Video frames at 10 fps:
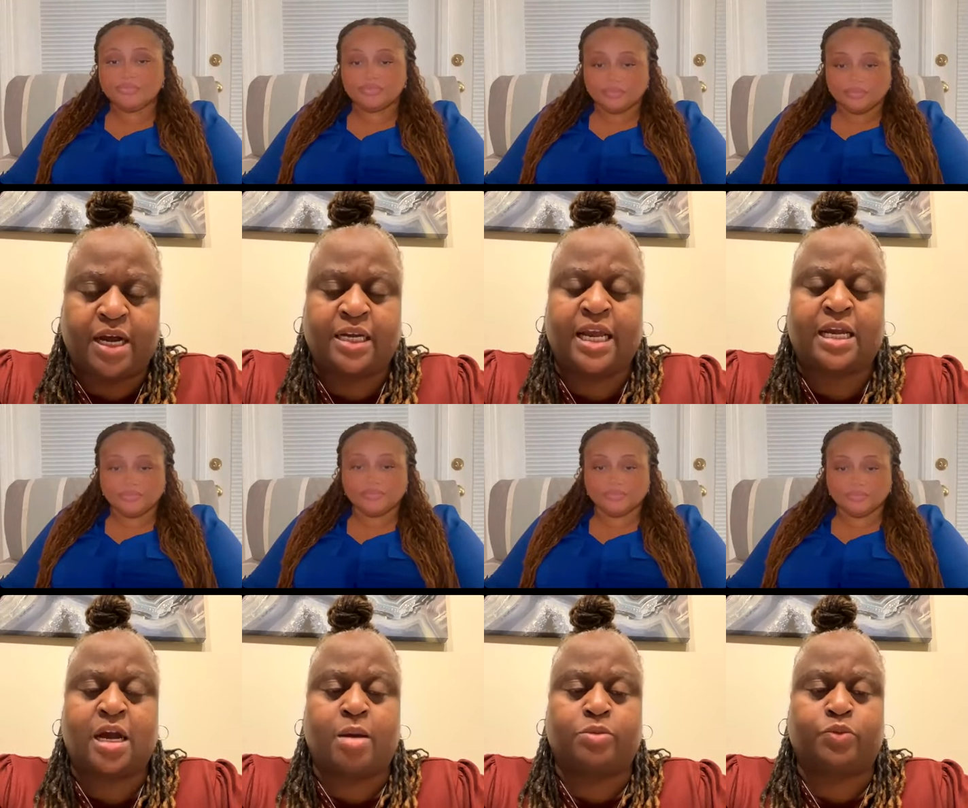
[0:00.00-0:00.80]
Speaker 1: That mm-hmm.
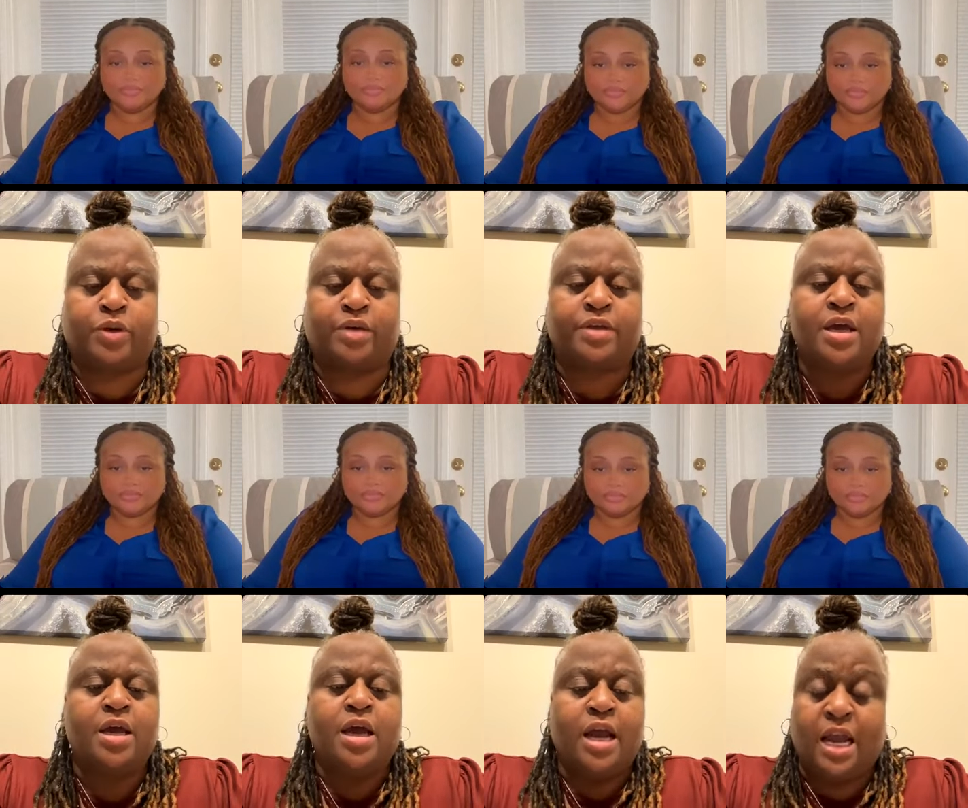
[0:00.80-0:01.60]
comes with
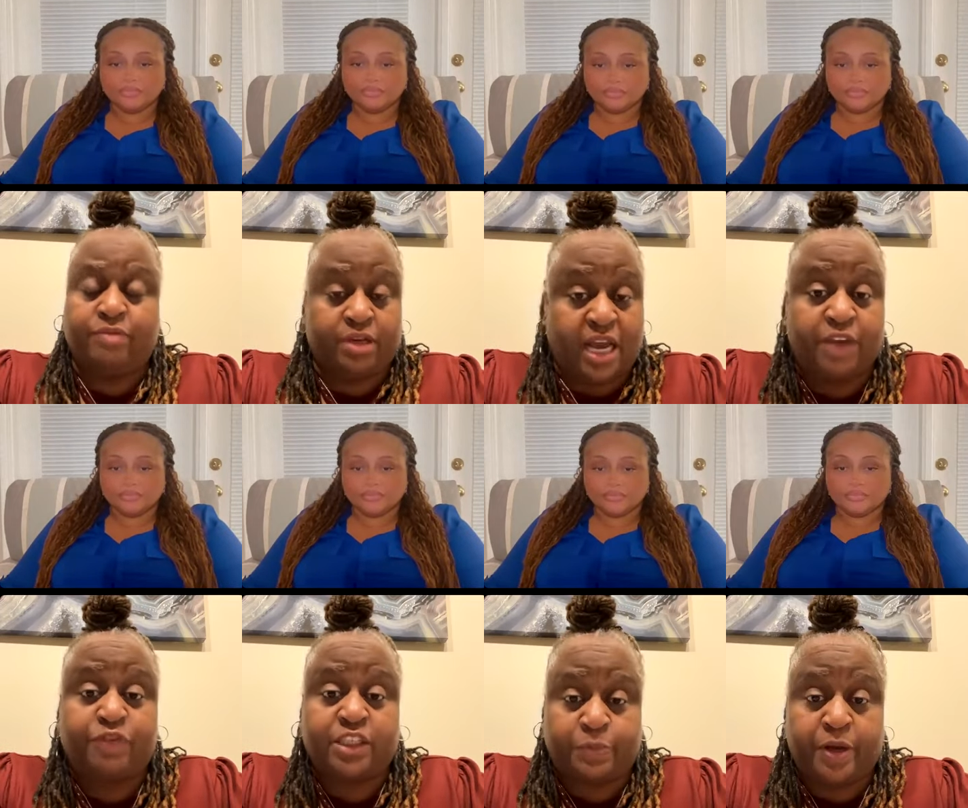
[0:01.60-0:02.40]
having life
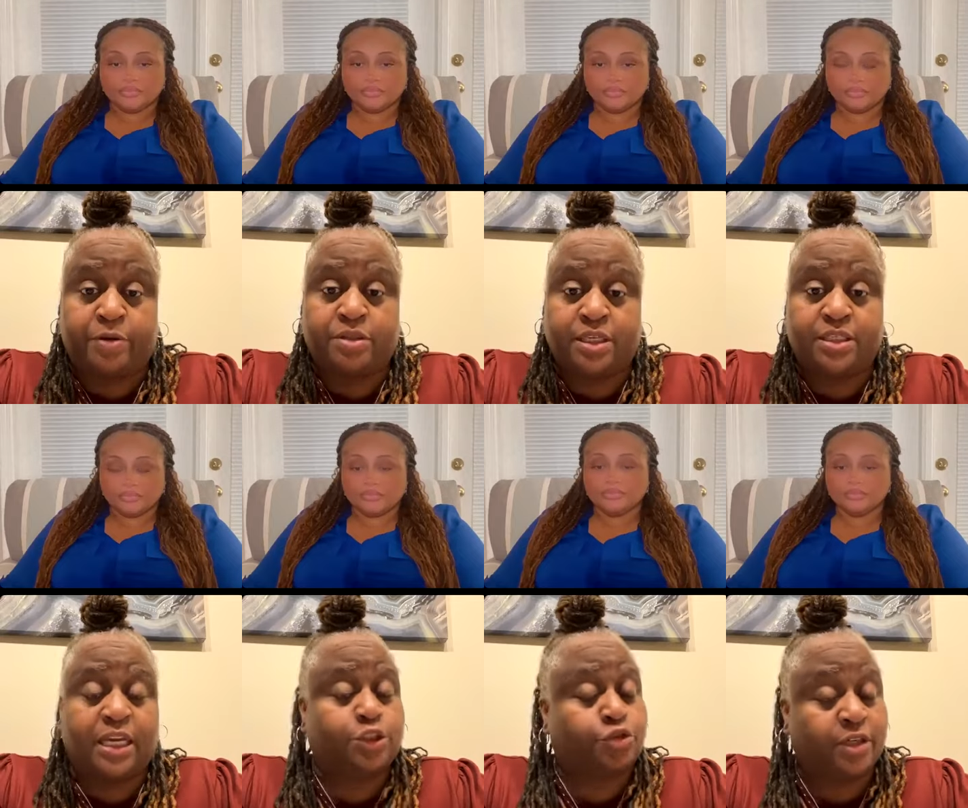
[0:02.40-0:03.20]
experiences
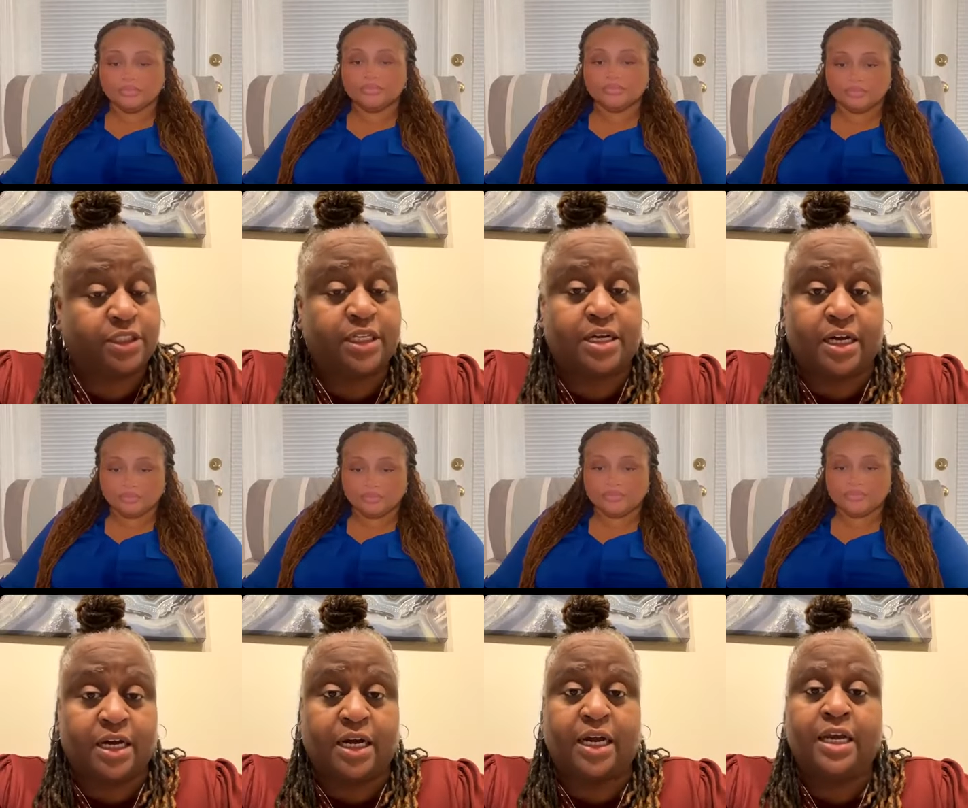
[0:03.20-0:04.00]
and trusting
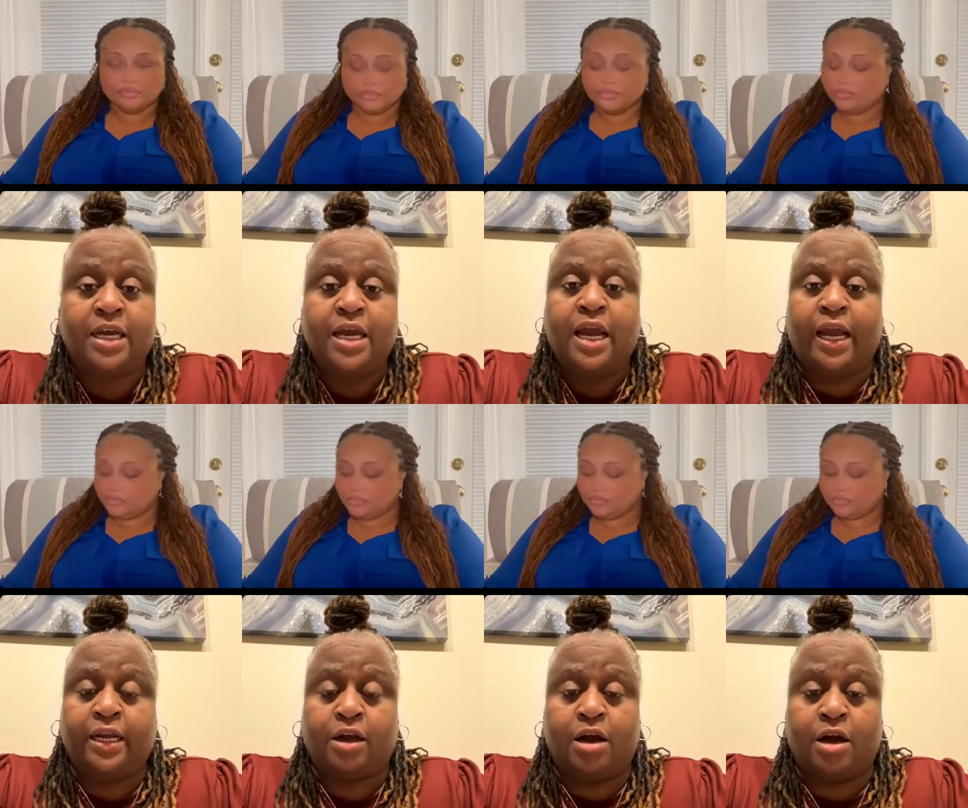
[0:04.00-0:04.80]
God, mm-hmm. and
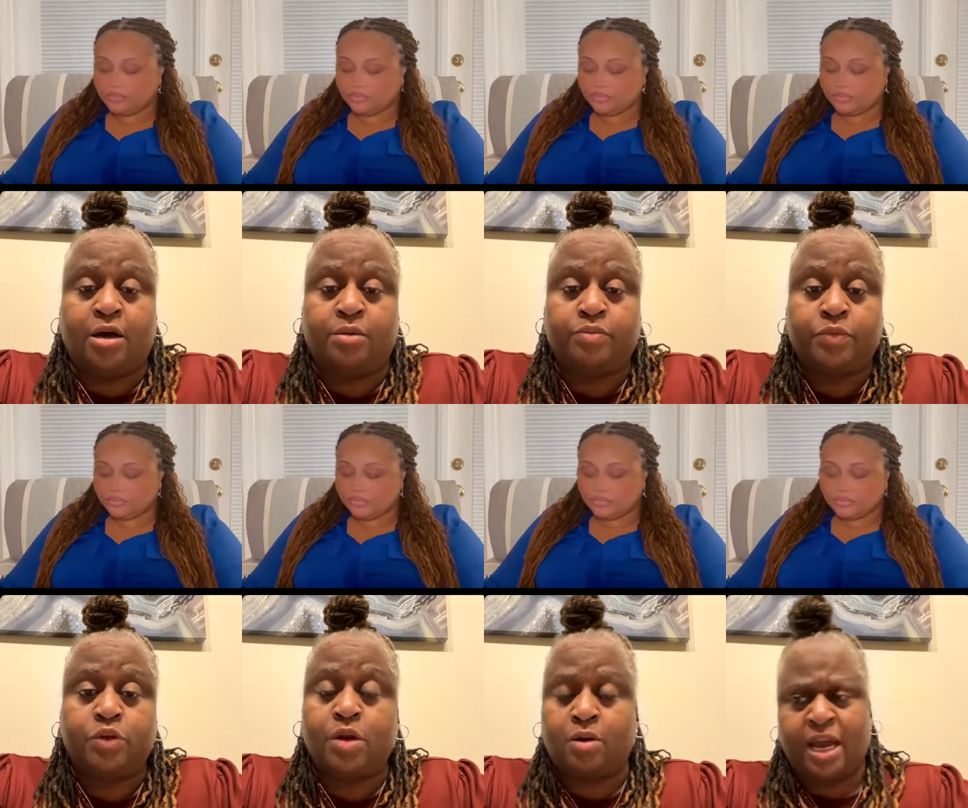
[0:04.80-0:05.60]
you know
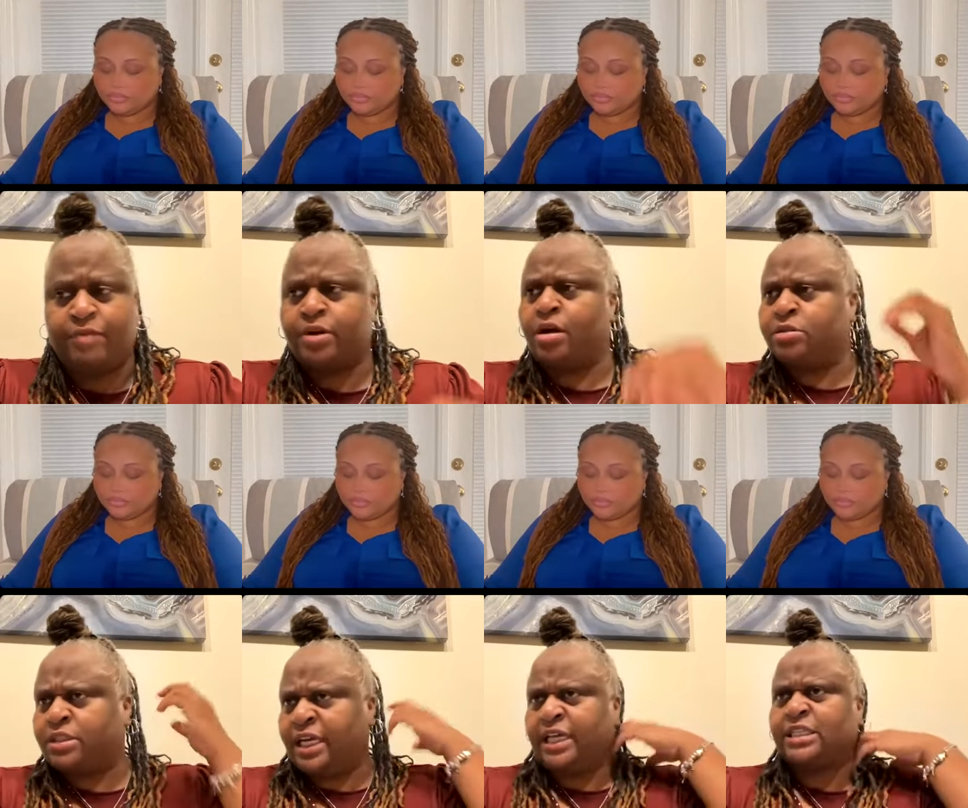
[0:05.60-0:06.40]
having those things
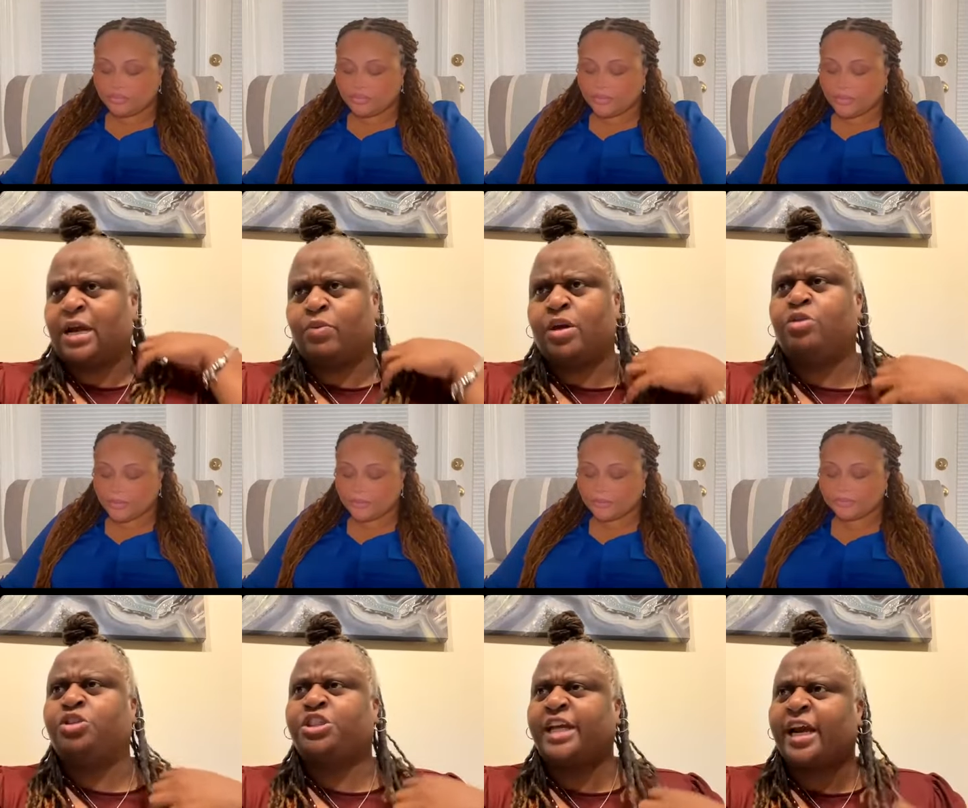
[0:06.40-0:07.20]
like when you
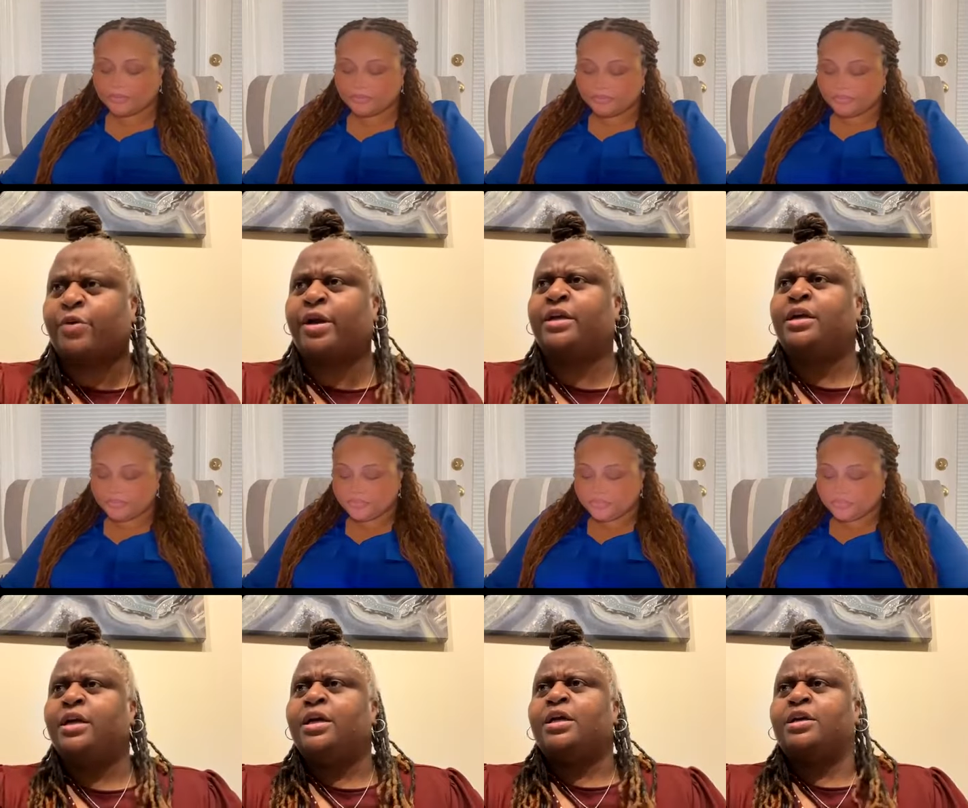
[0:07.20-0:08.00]
sharing
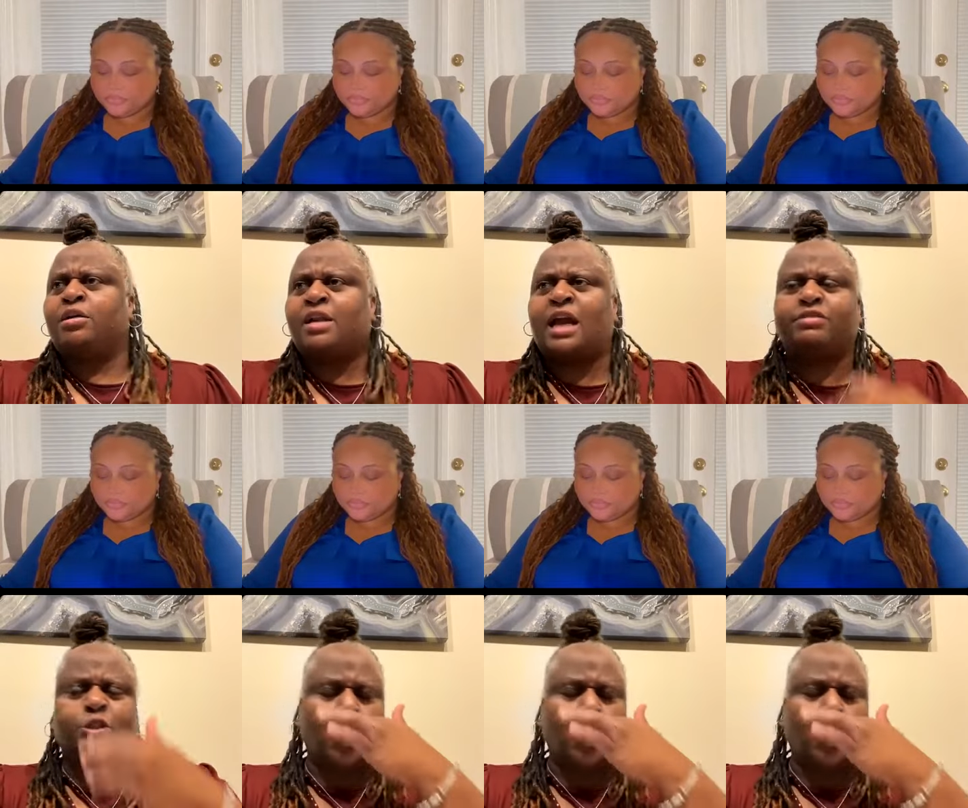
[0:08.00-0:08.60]
your life story